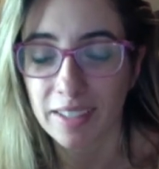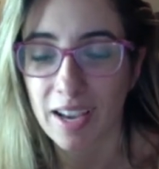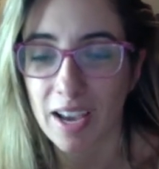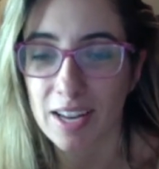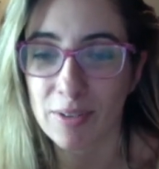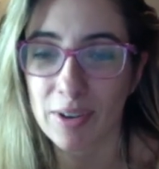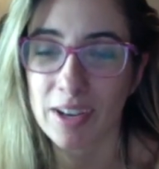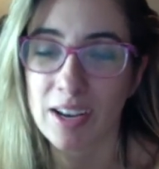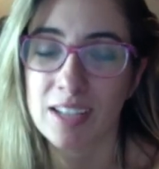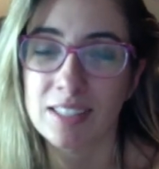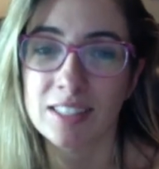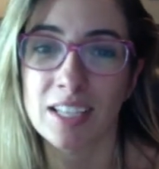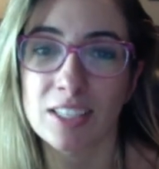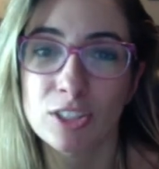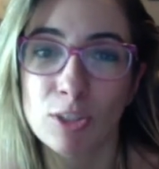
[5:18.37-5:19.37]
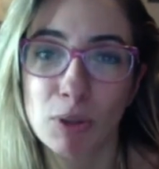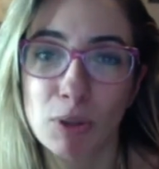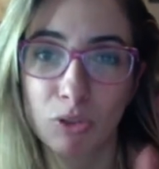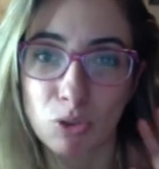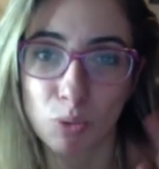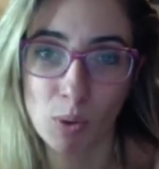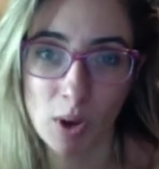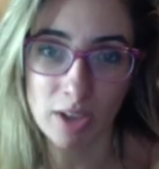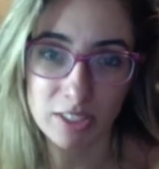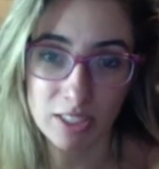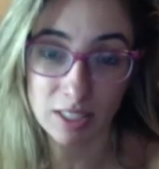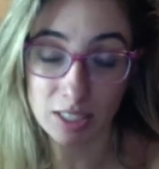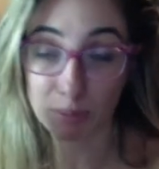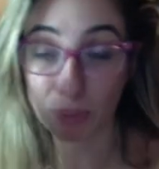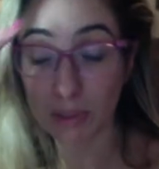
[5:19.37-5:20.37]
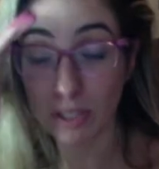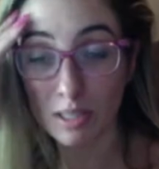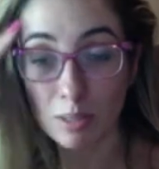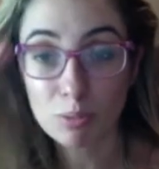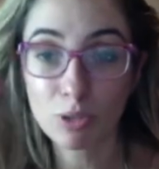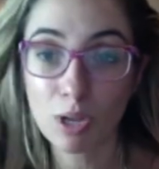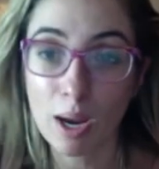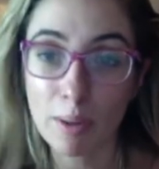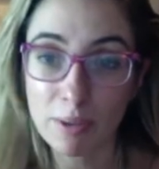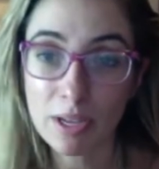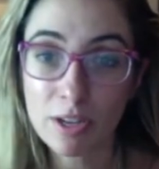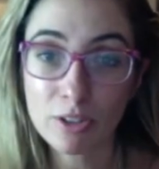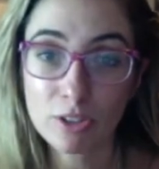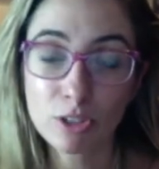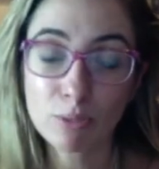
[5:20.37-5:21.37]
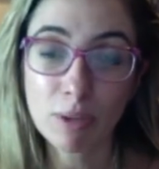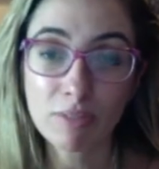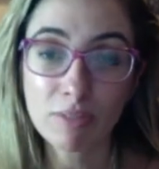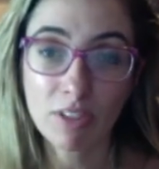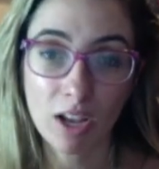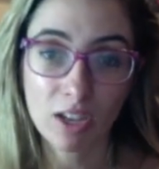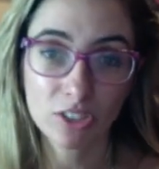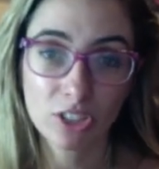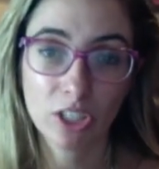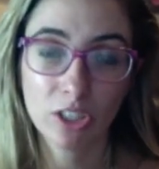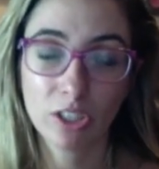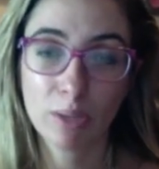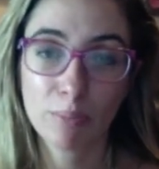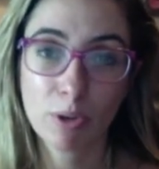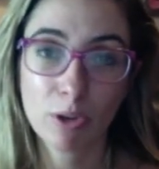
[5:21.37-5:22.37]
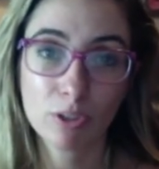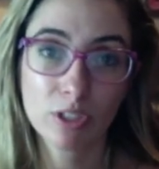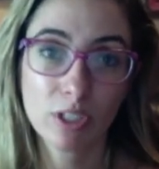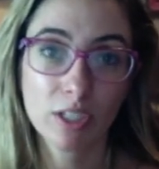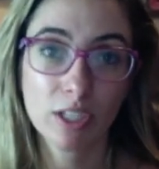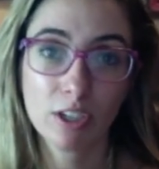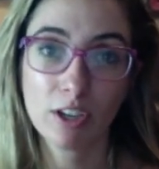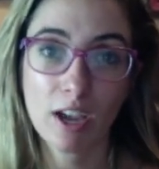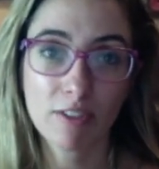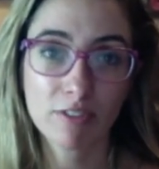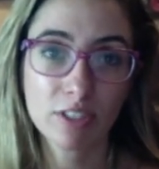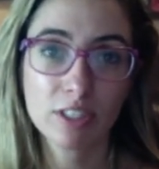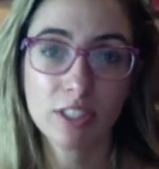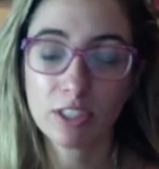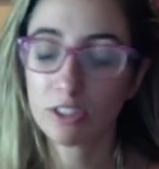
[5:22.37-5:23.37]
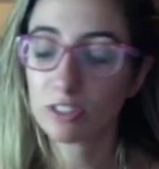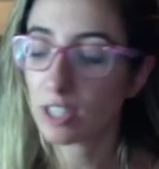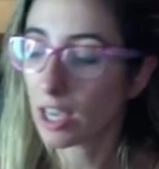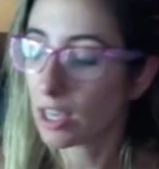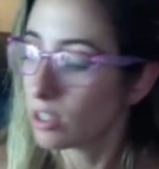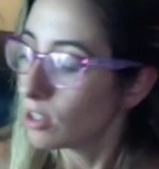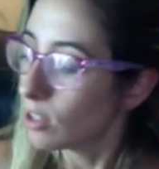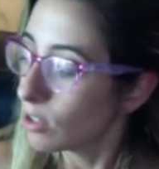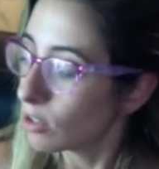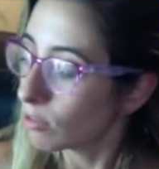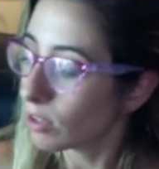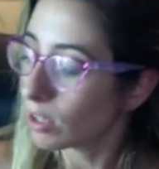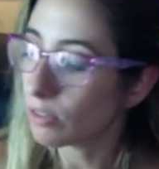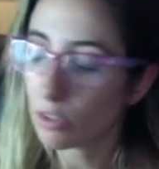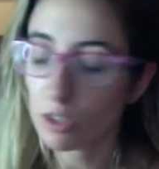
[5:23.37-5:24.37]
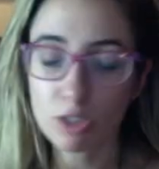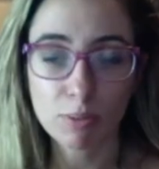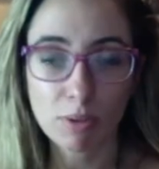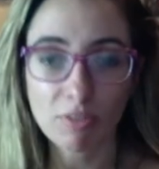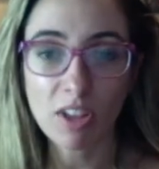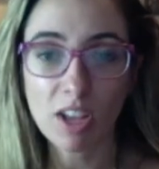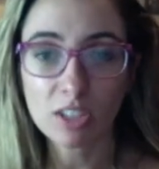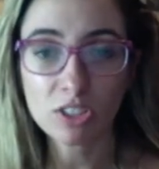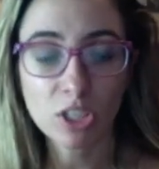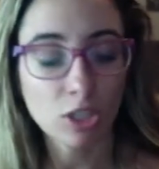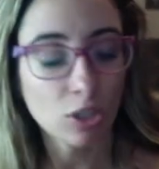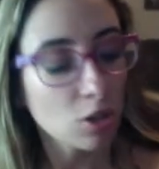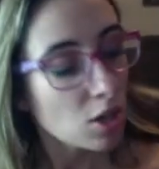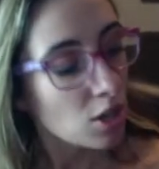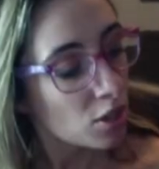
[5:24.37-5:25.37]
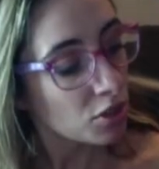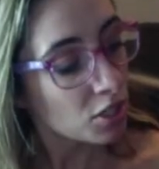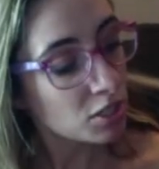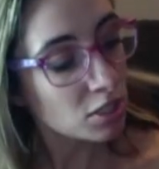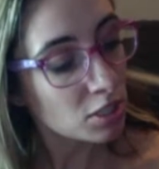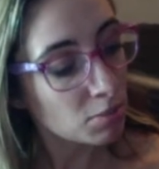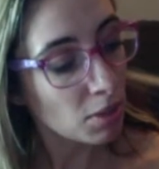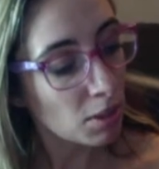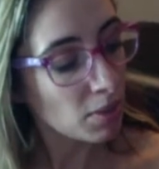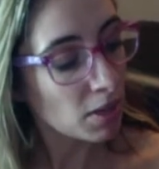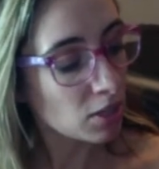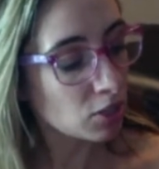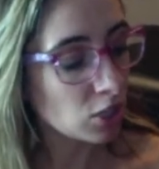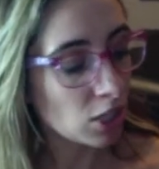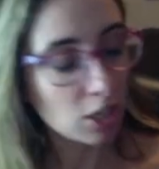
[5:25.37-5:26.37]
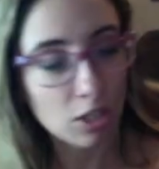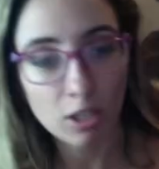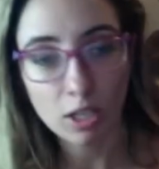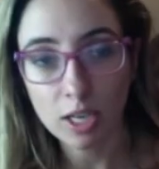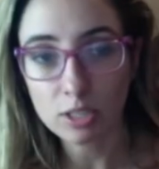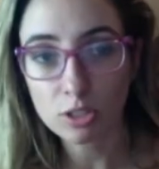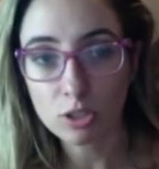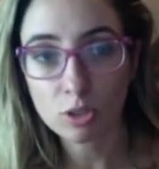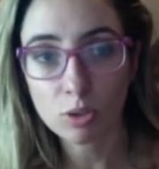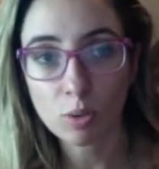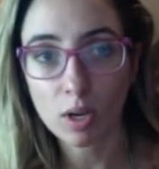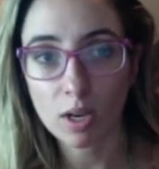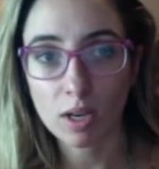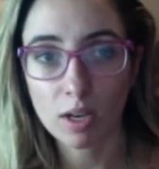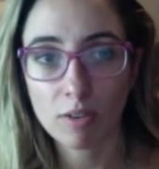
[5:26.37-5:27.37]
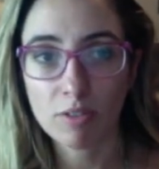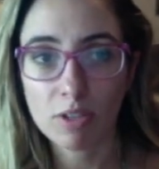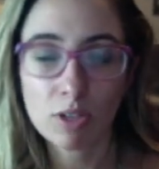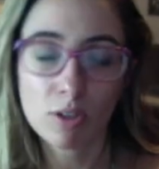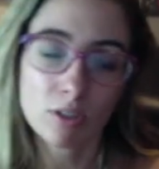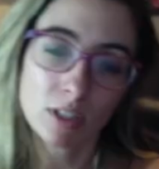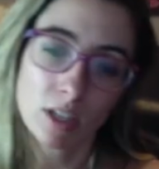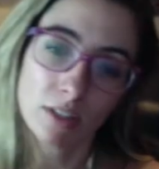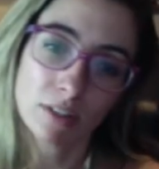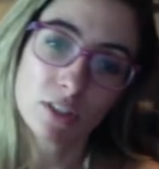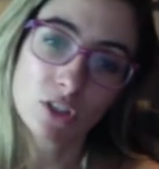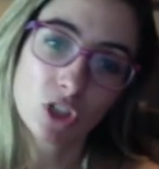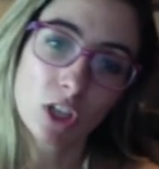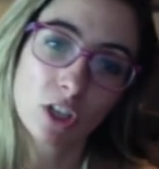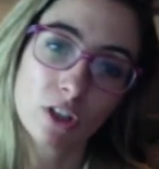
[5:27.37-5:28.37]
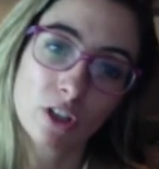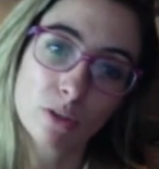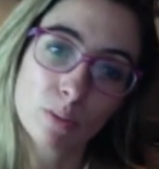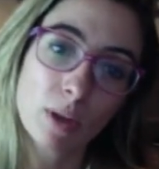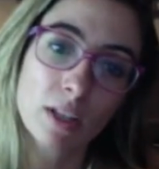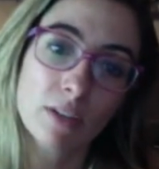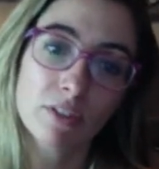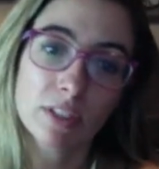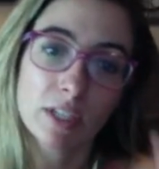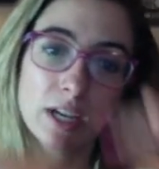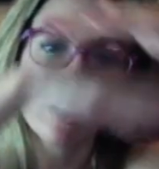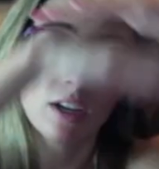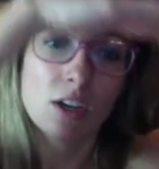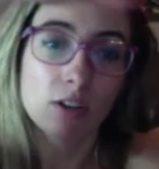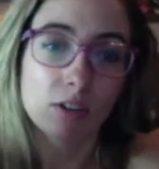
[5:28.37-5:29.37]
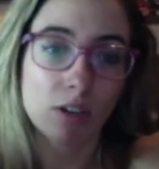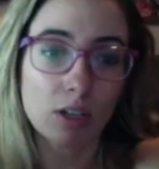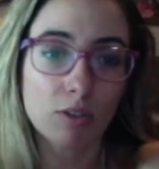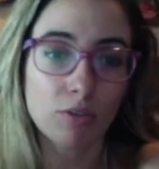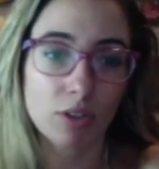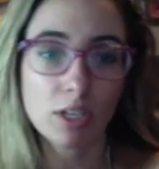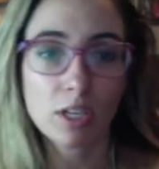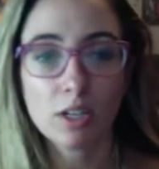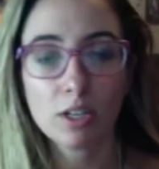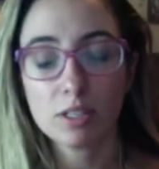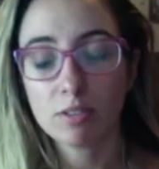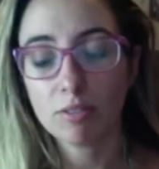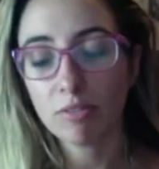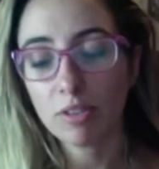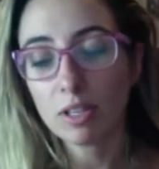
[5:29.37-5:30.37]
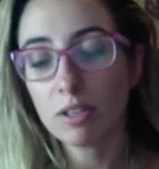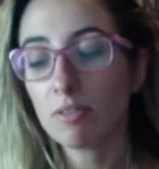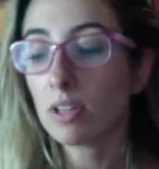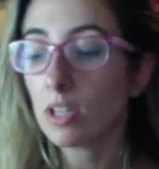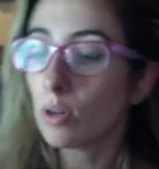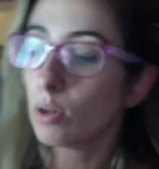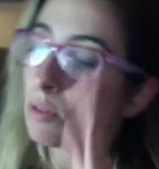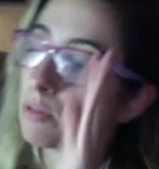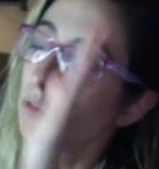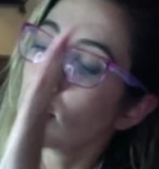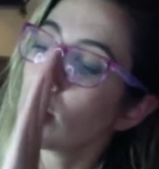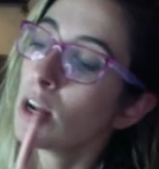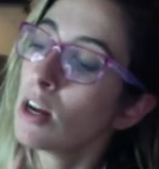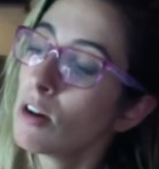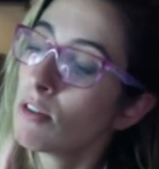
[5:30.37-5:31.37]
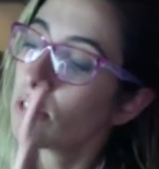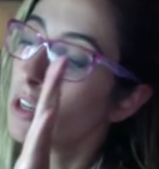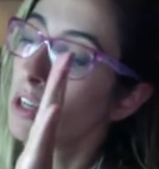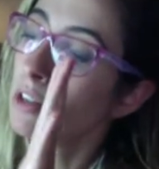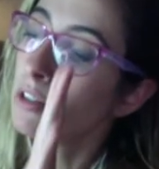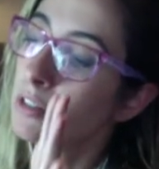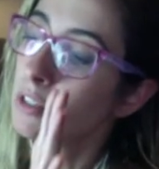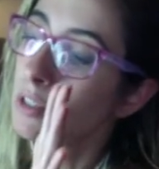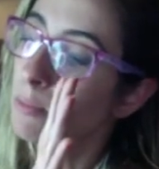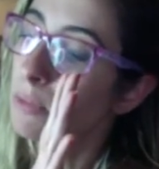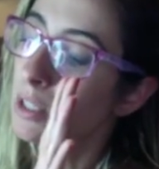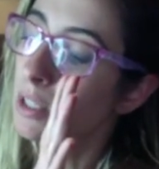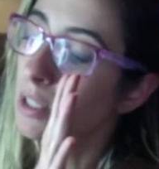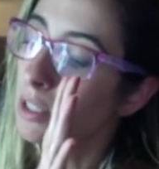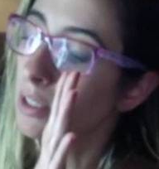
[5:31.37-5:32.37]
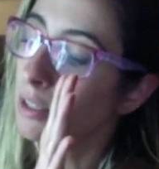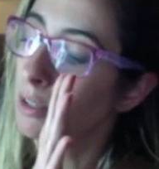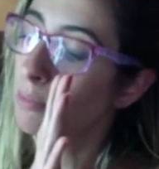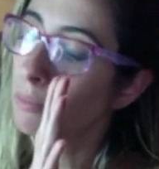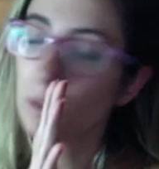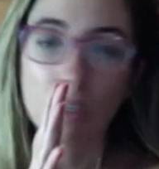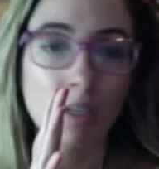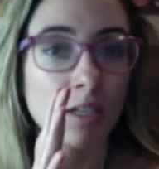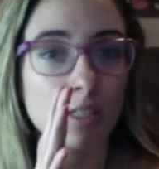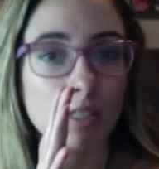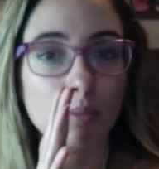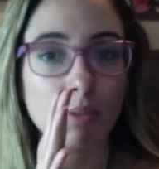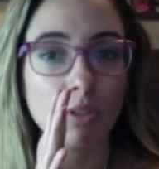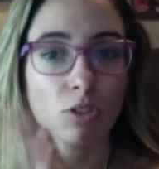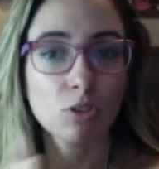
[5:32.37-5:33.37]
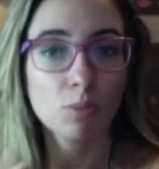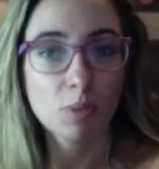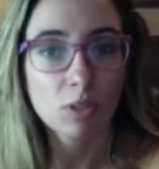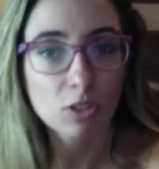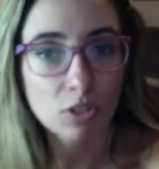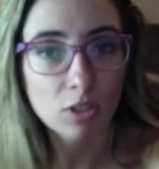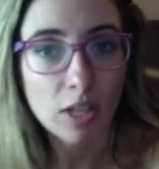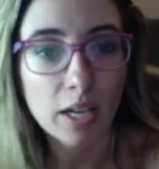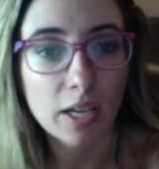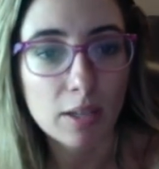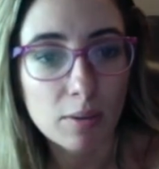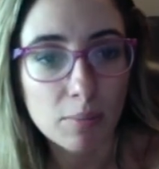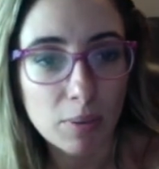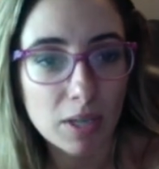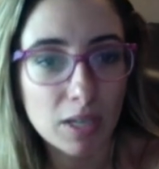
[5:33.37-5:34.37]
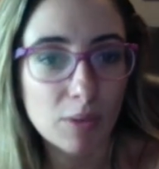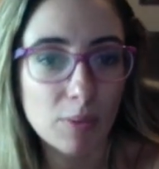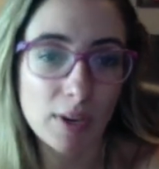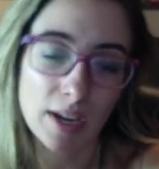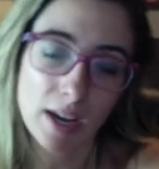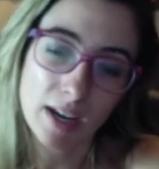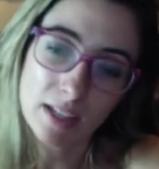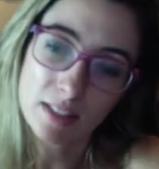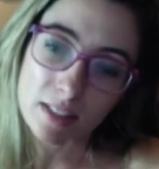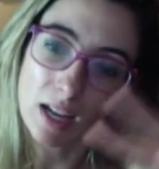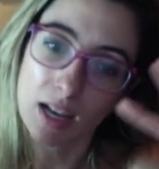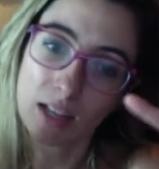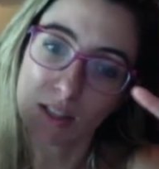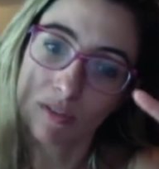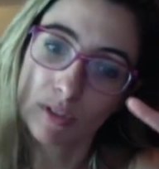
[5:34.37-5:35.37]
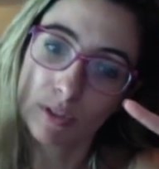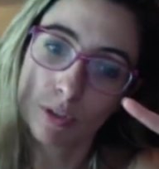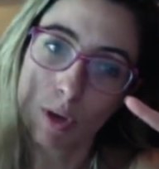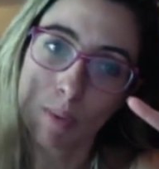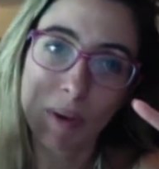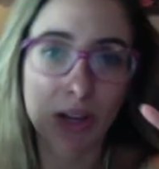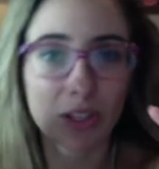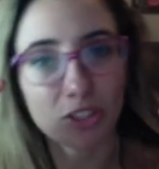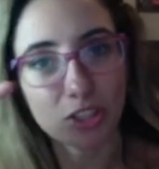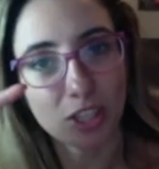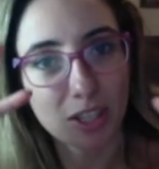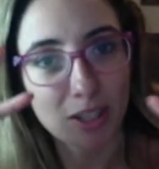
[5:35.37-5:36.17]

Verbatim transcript: Anyway, guys, thanks so much for watching this. Please subscribe here to my vlog channel. I post on here every single day. Right over here is my vlog channel. This is my main channel. I do uh, videos on this channel as well every day. Right over here is a funny video, and right over here is something, uh, something YouTube thinks you'll like. But anyway, guys, I love you so much.